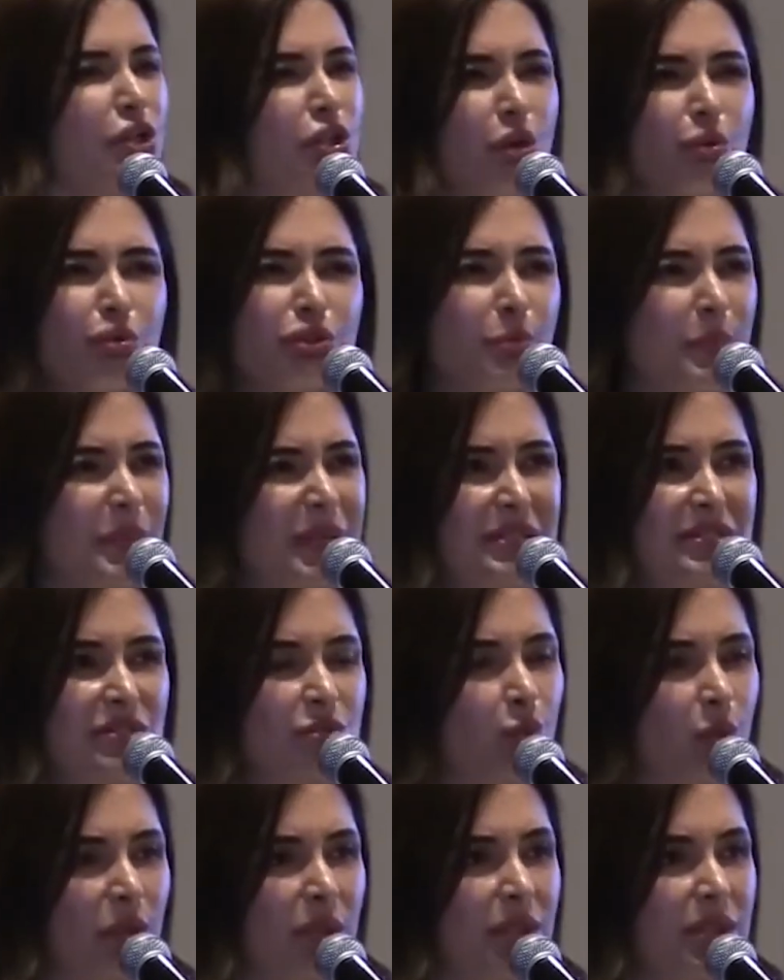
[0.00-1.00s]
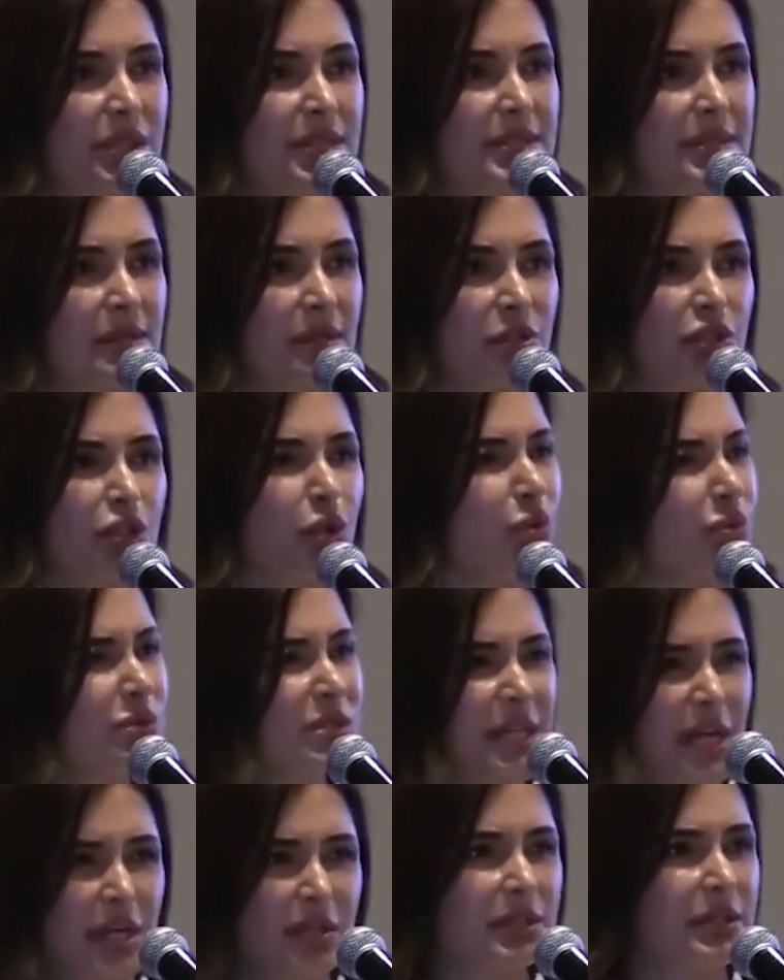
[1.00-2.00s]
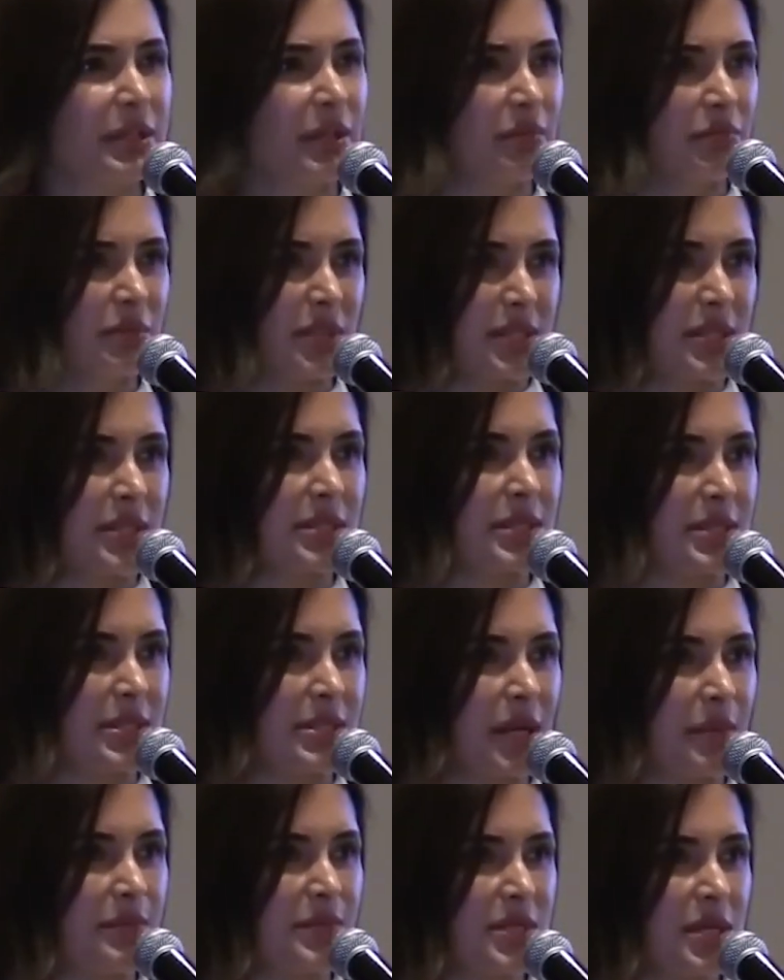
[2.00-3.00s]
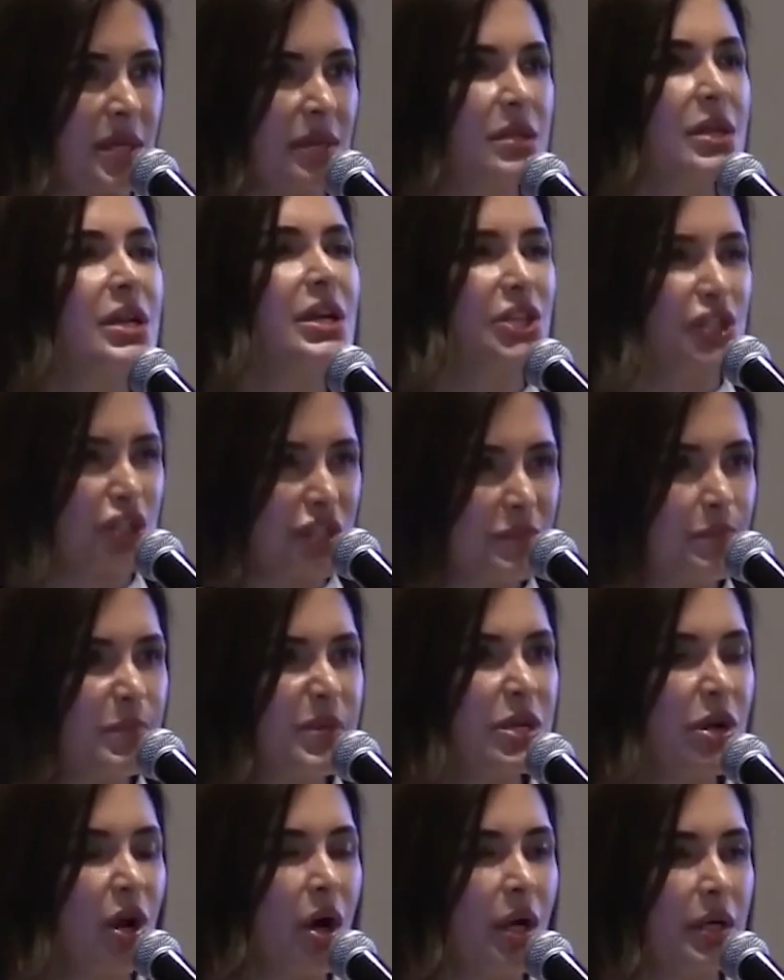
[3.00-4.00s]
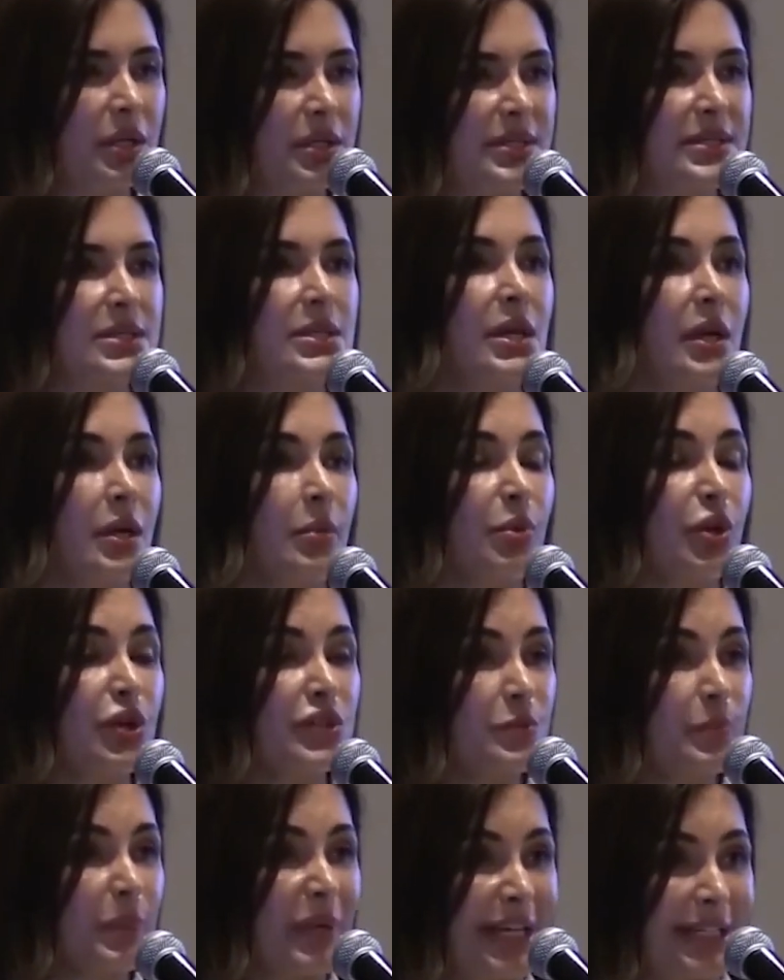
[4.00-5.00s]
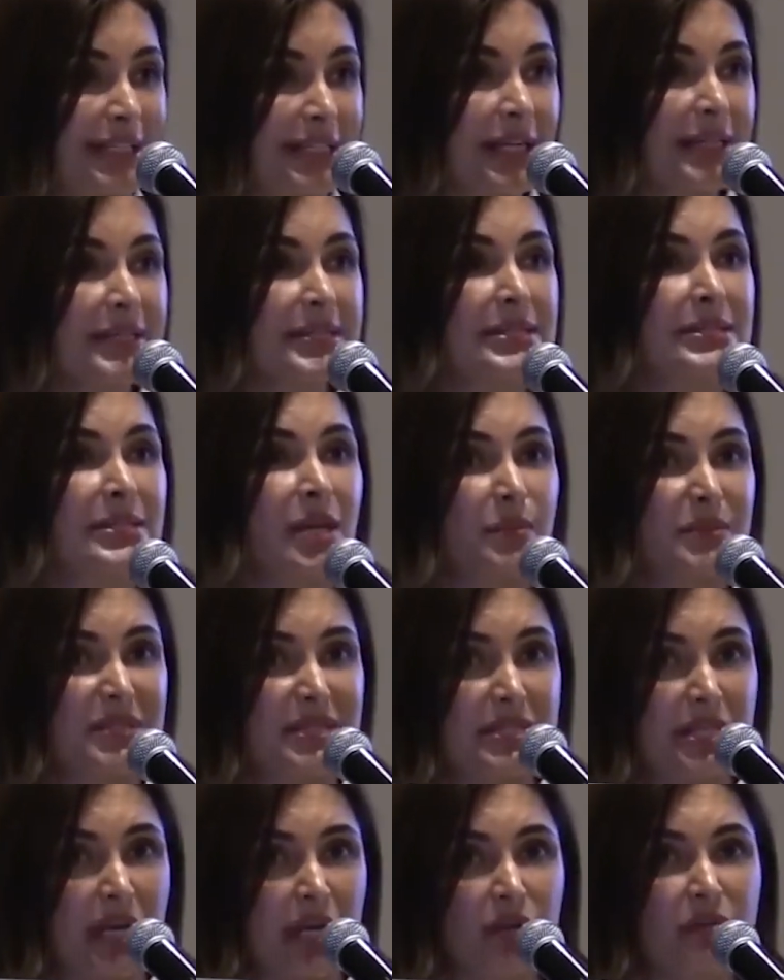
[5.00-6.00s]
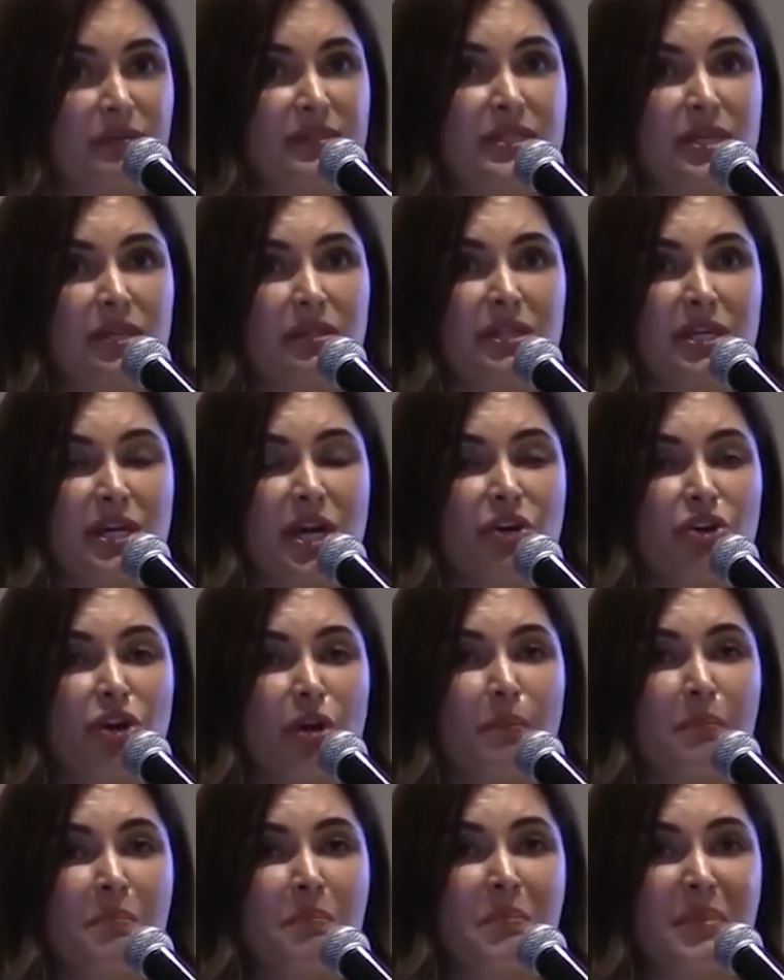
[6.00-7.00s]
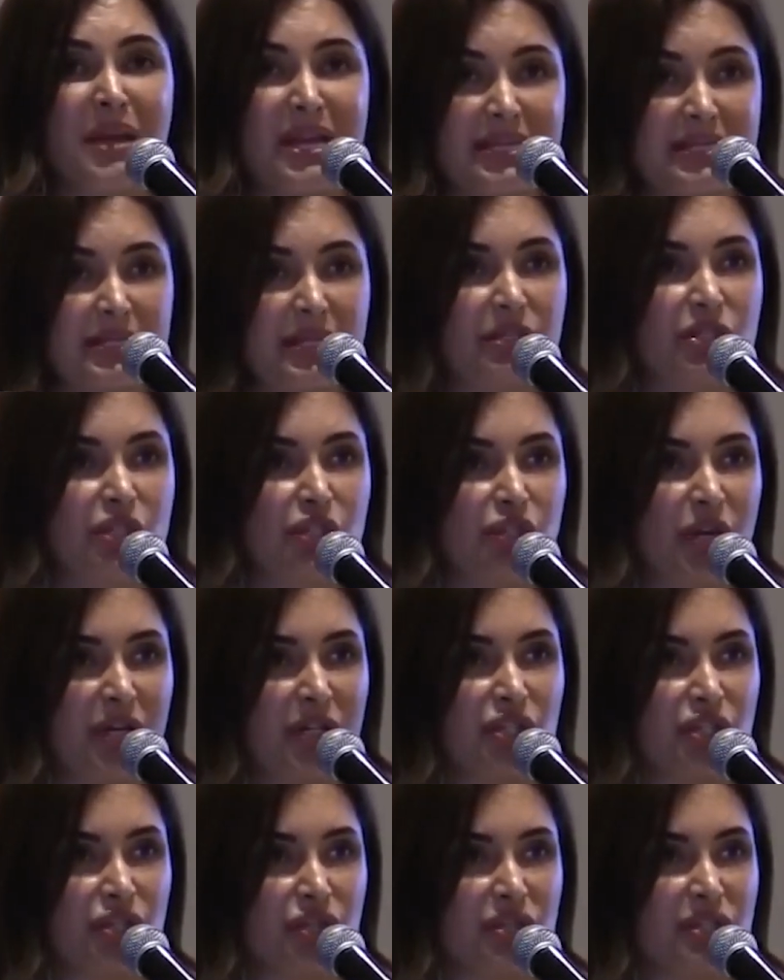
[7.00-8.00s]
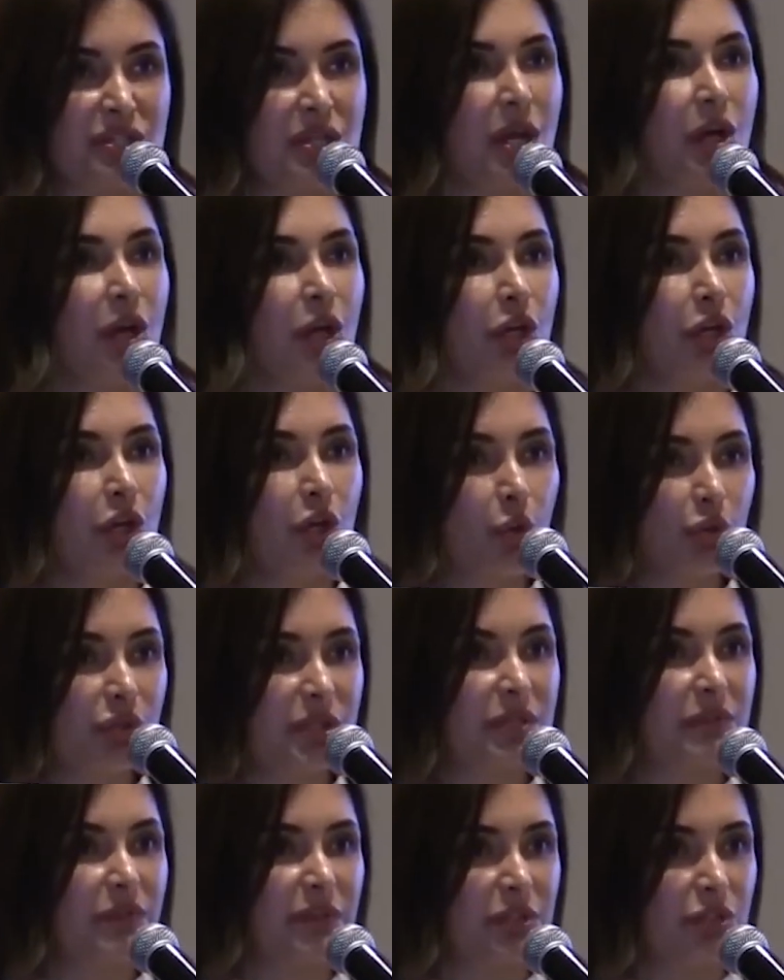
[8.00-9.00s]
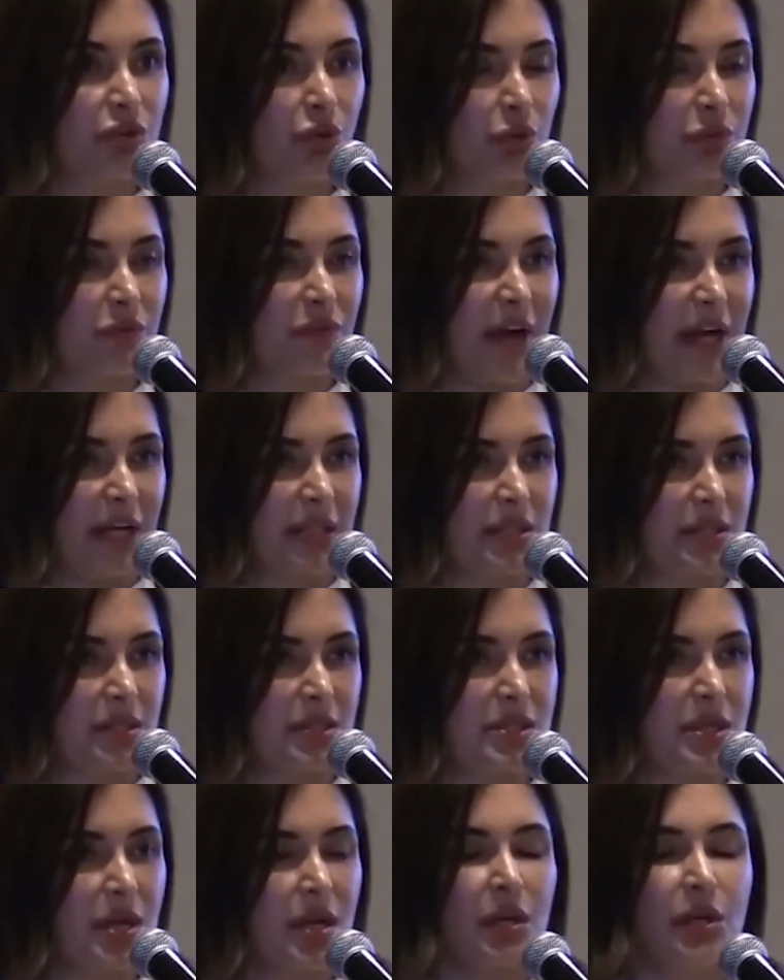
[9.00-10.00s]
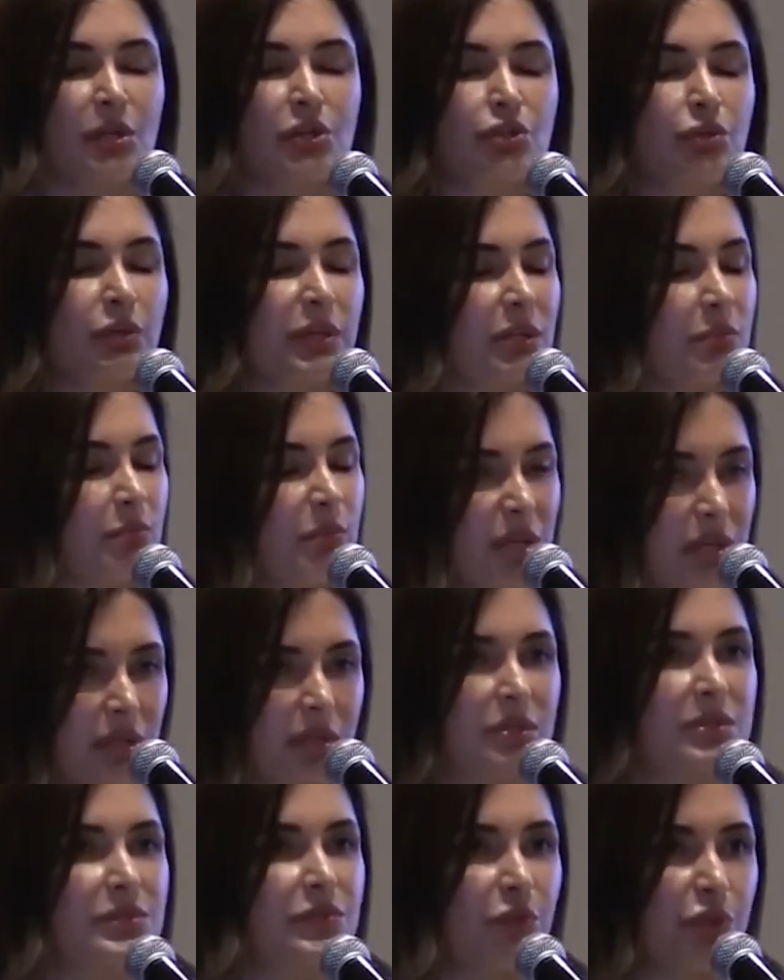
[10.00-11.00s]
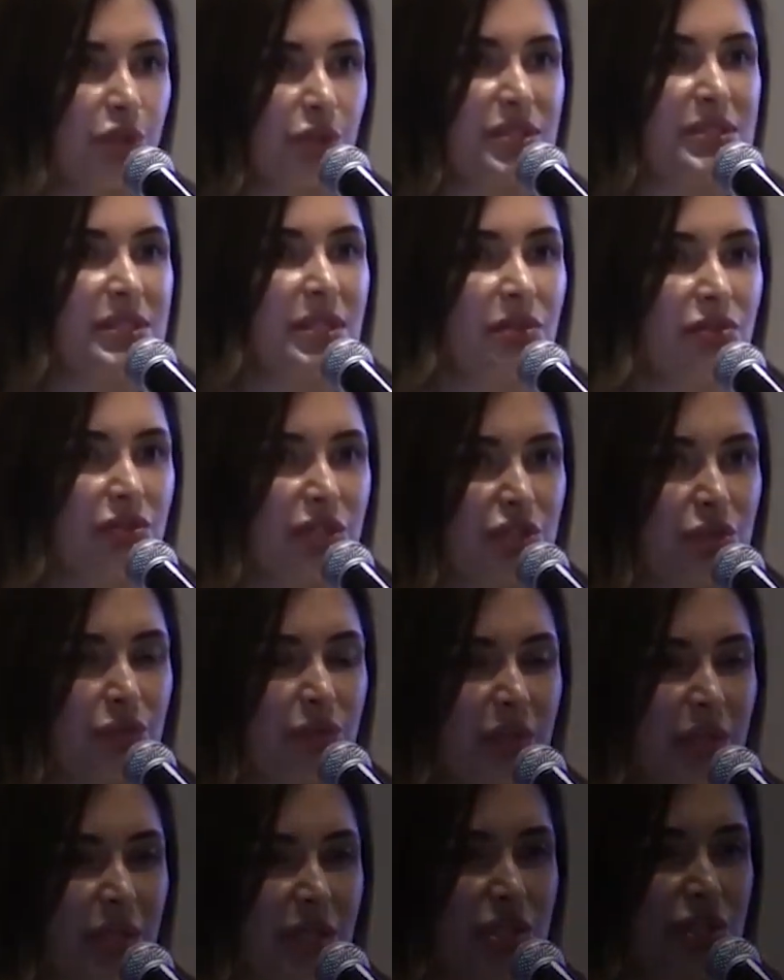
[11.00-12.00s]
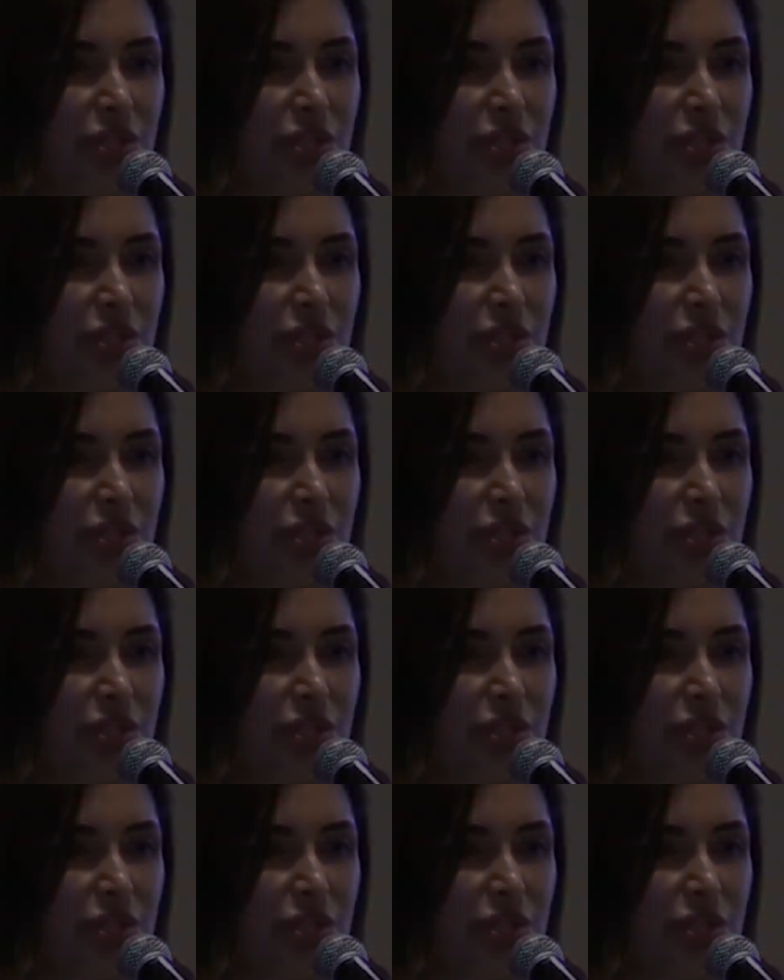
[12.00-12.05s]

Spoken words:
Don't mince words. Don't tell them this is a stem cell. Just be honest, because platelets themselves, they are amazing structures loaded with growth factors, doing miracles for your skin rejuvenation.